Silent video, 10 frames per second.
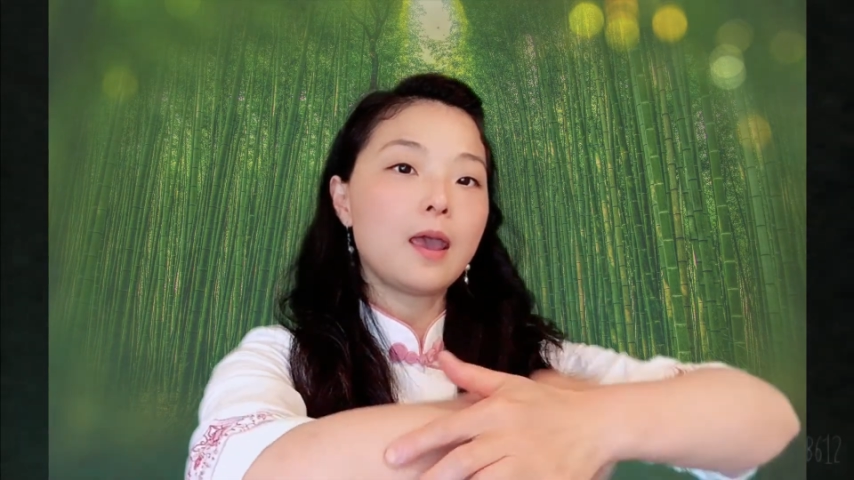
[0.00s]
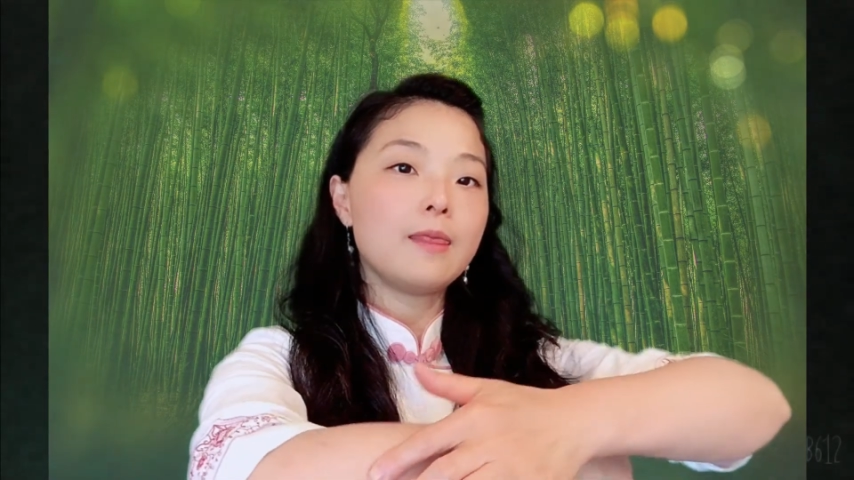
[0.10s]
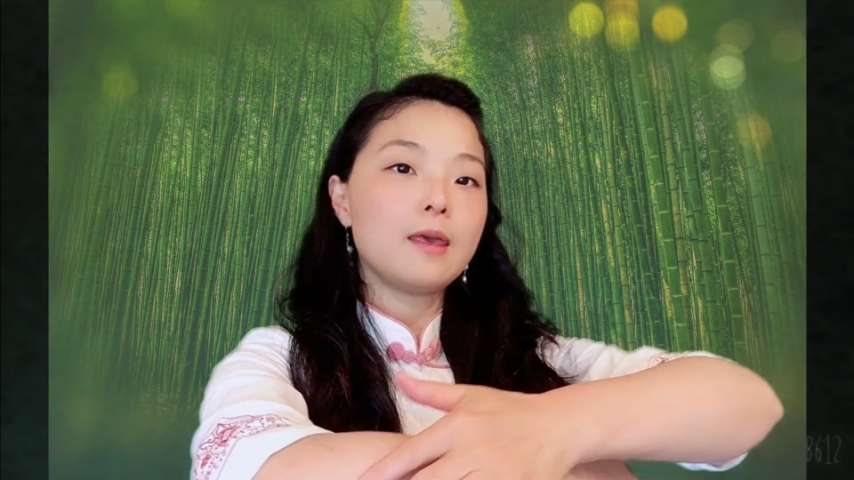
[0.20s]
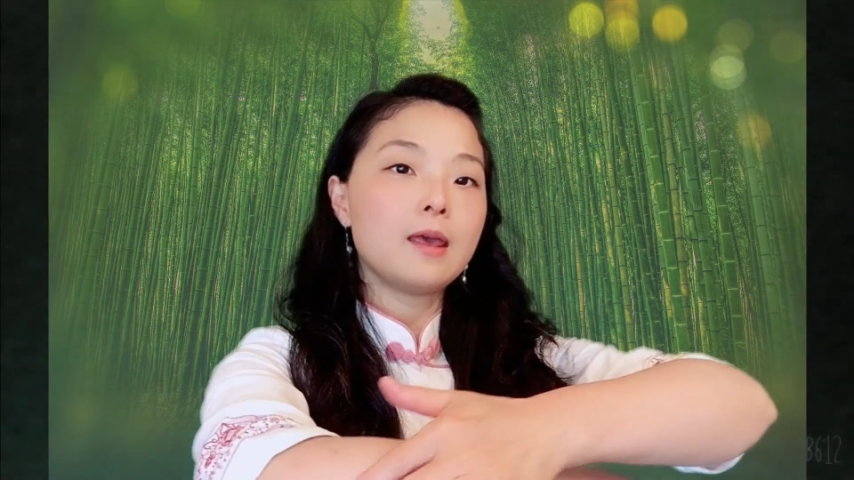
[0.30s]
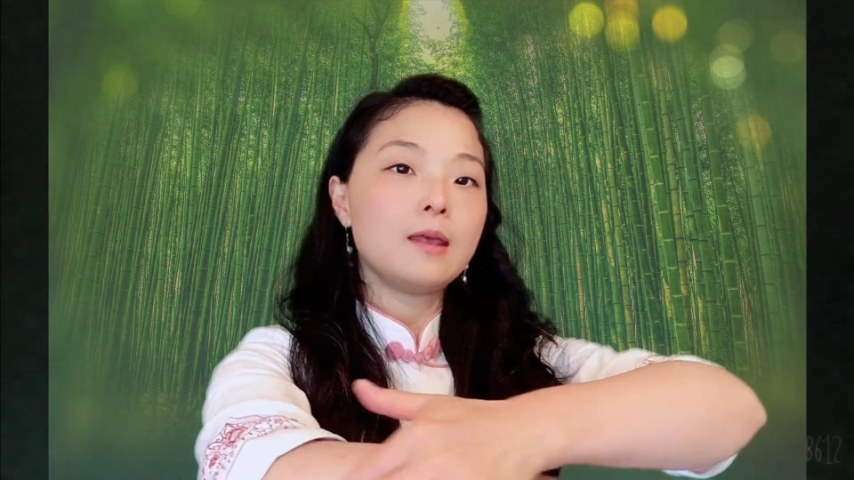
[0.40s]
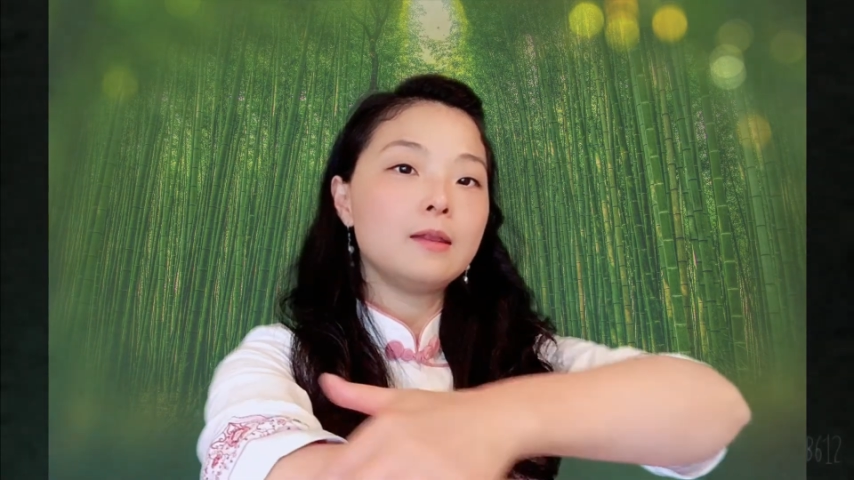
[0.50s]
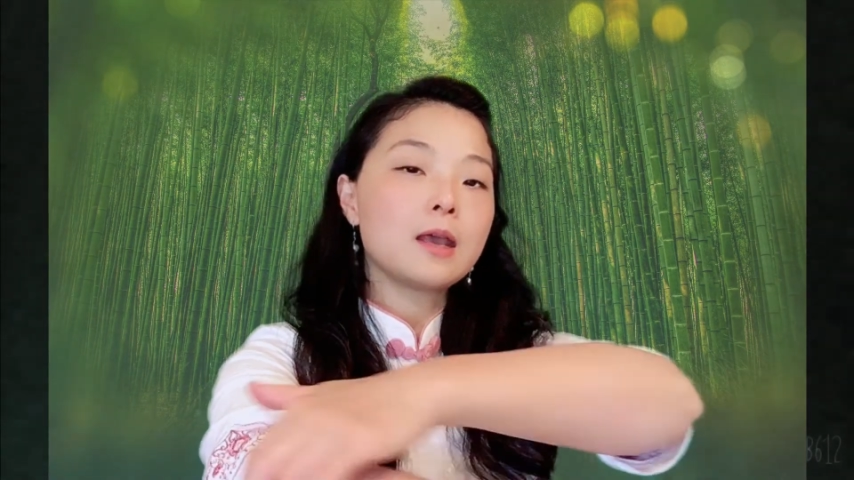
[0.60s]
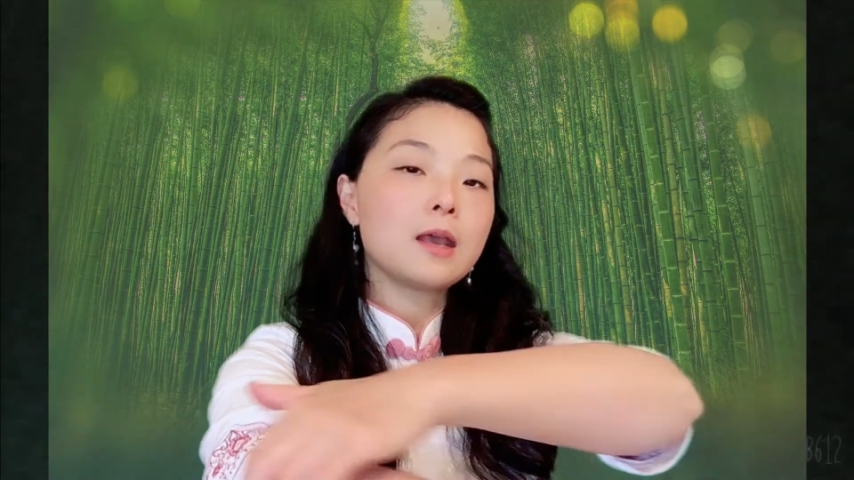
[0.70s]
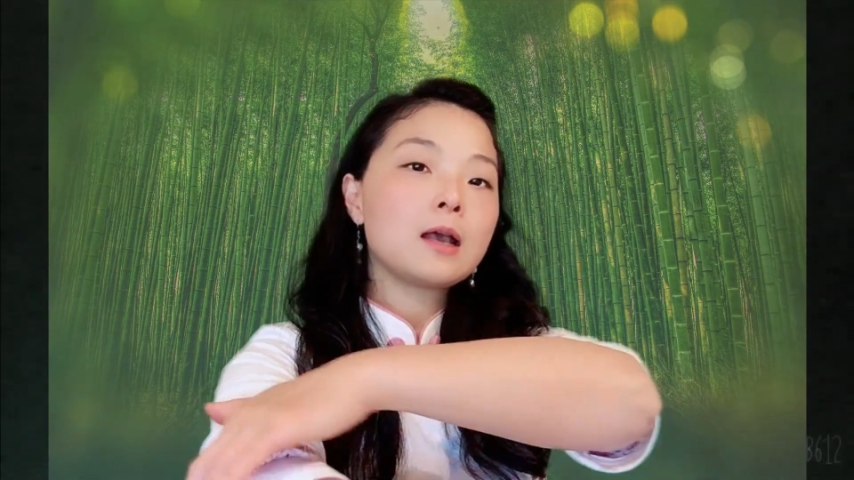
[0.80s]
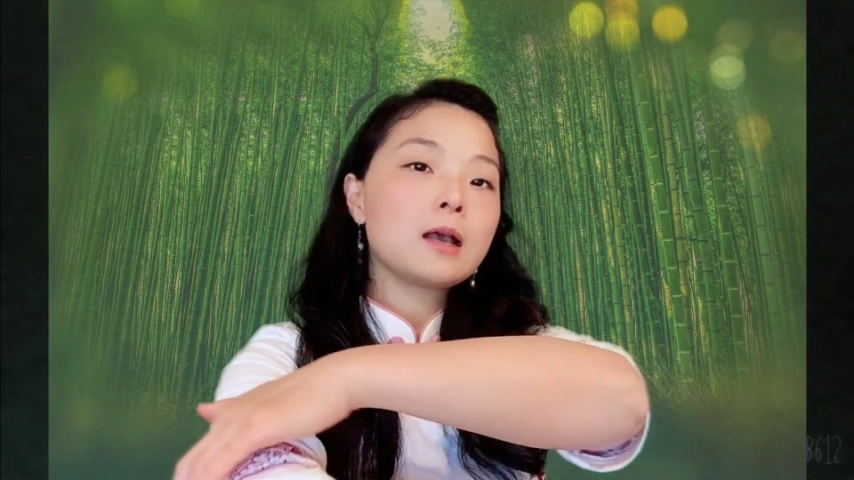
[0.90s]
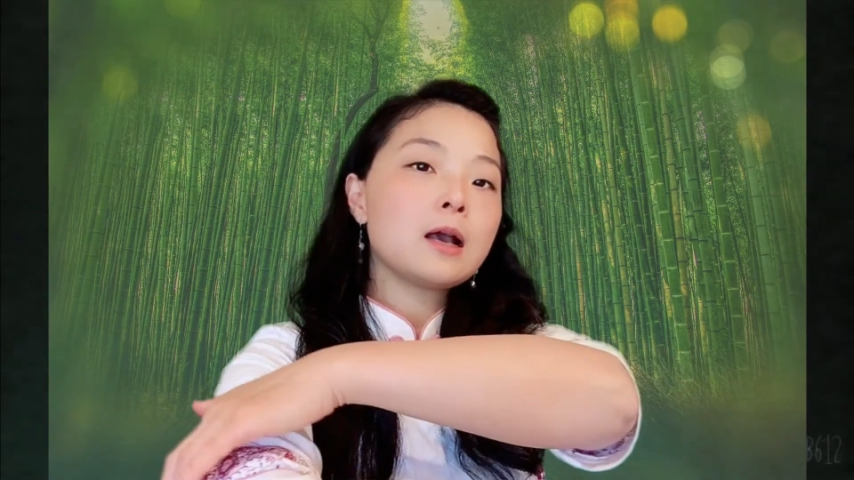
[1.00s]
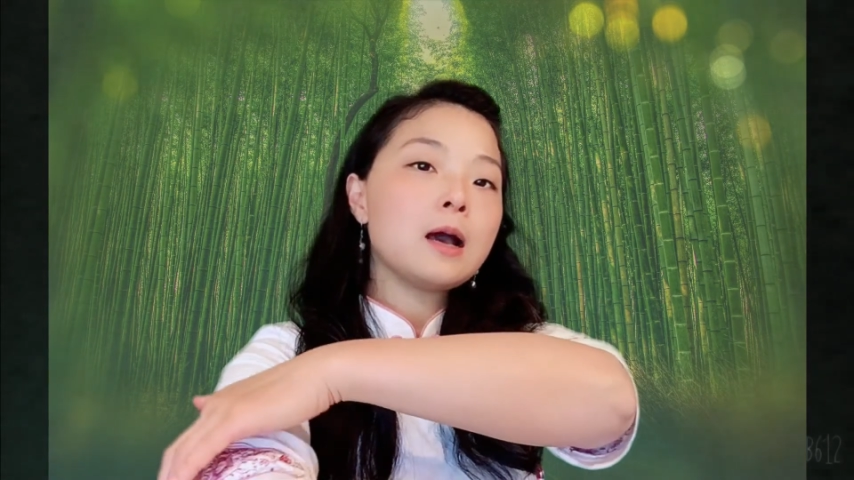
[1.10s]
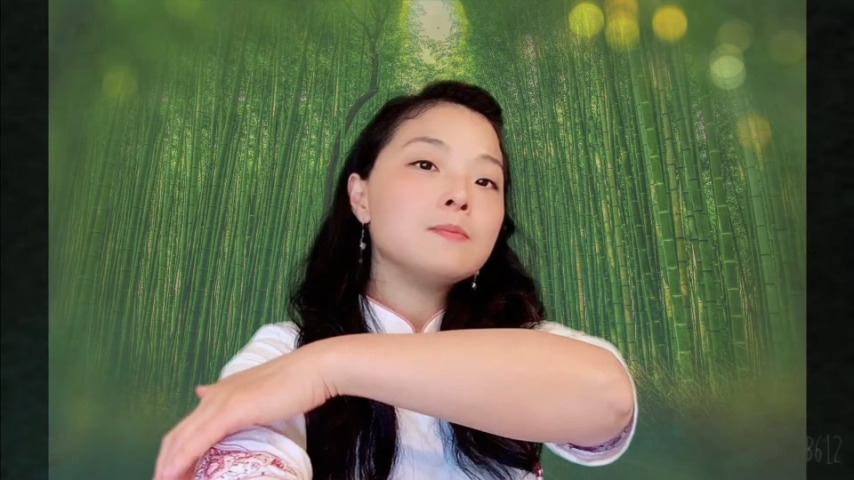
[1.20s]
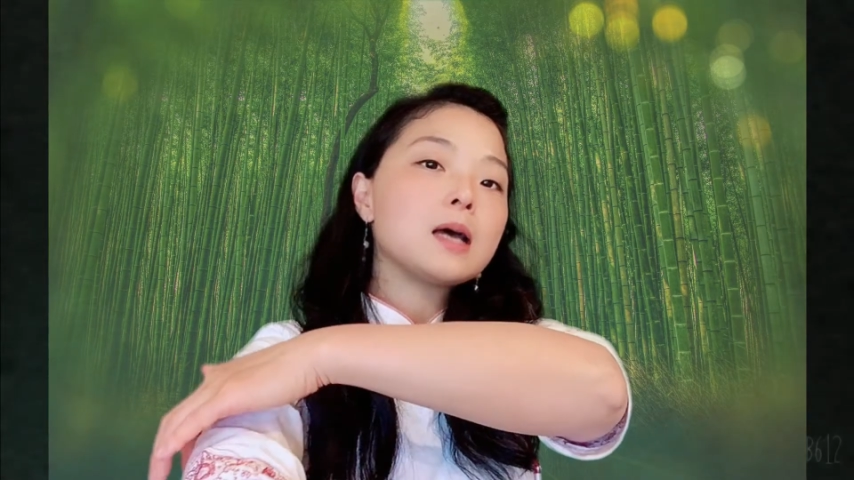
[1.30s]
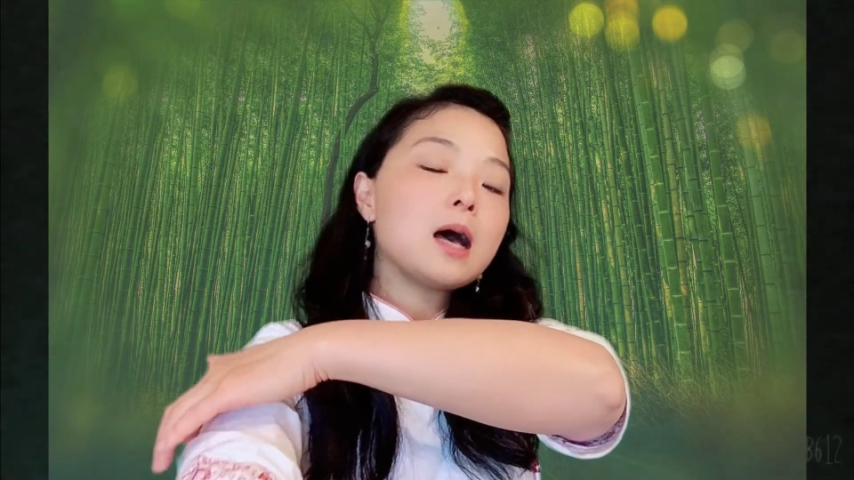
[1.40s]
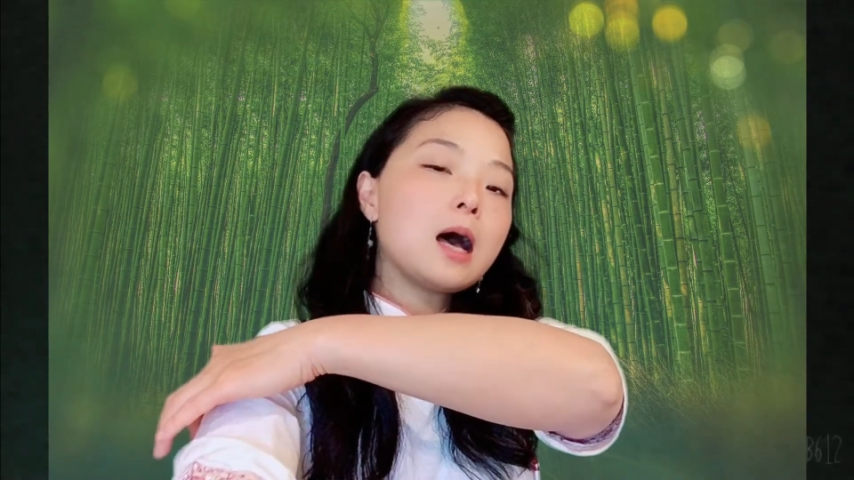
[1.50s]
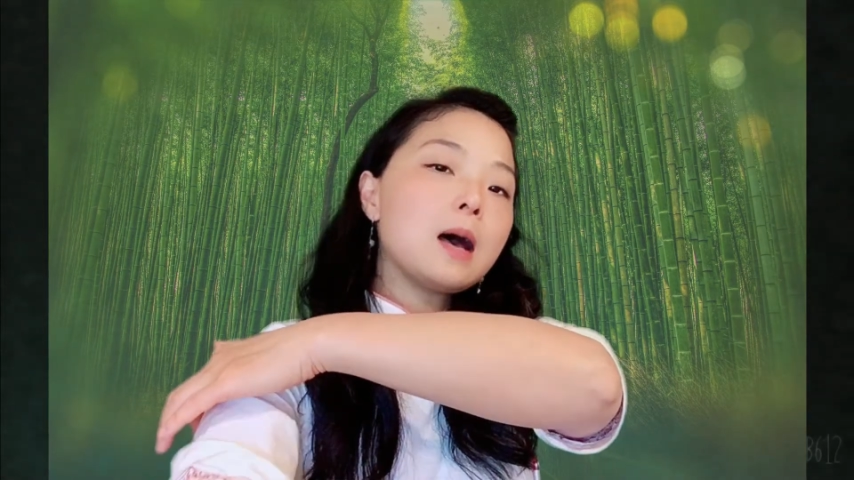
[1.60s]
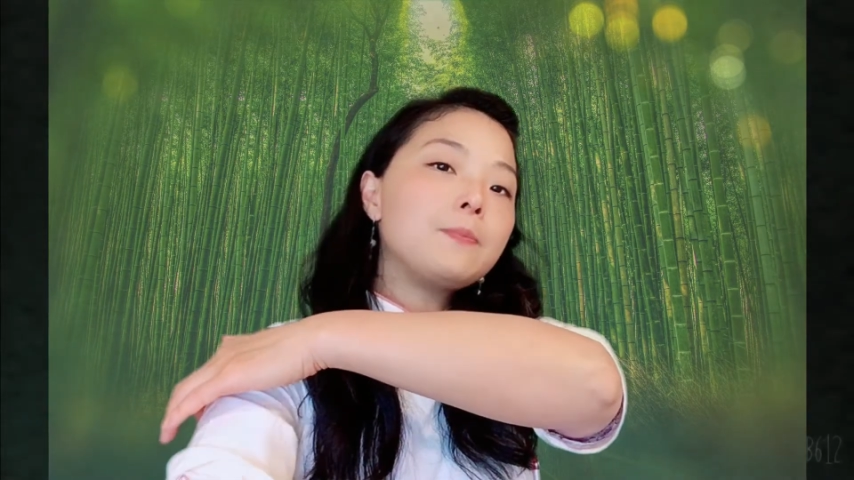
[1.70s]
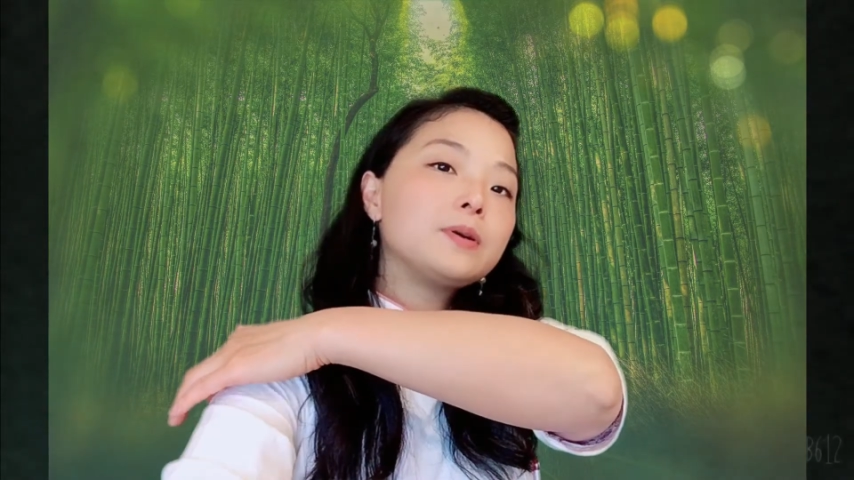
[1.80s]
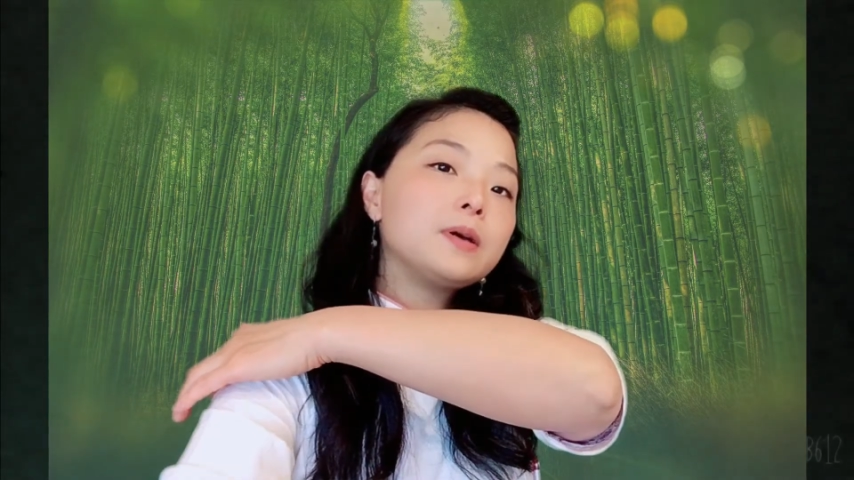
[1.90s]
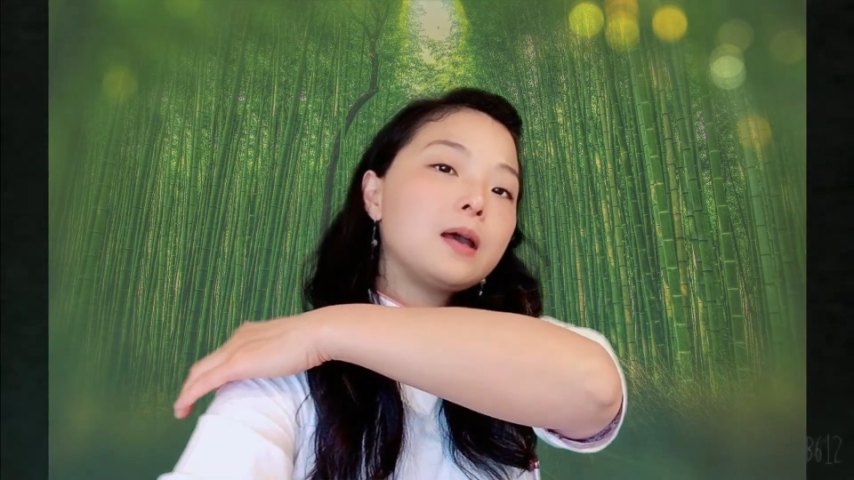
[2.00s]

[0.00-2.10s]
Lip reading: And then it comes up